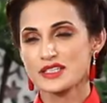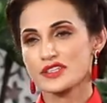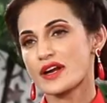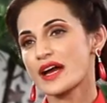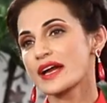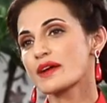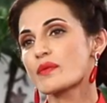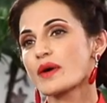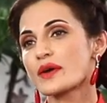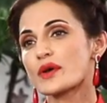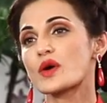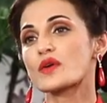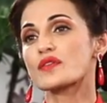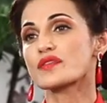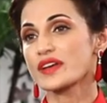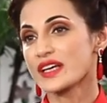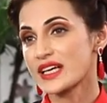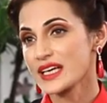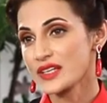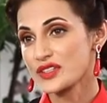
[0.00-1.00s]
Try one of
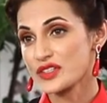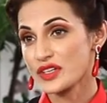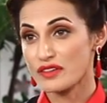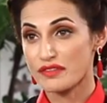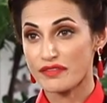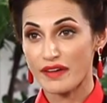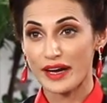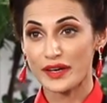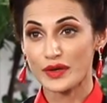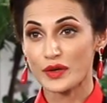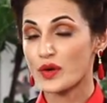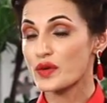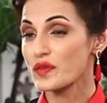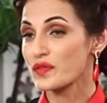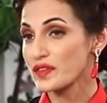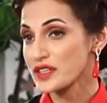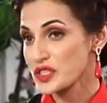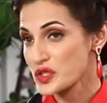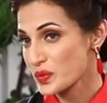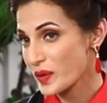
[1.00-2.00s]
each and find
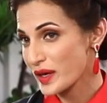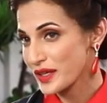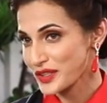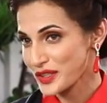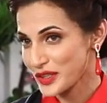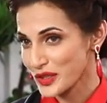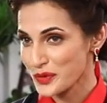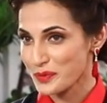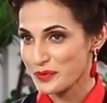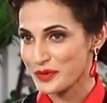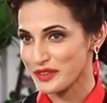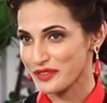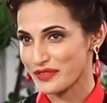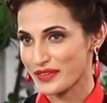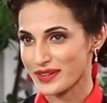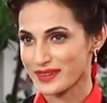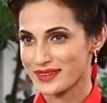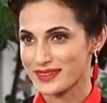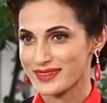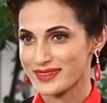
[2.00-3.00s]
out which one do you prefer.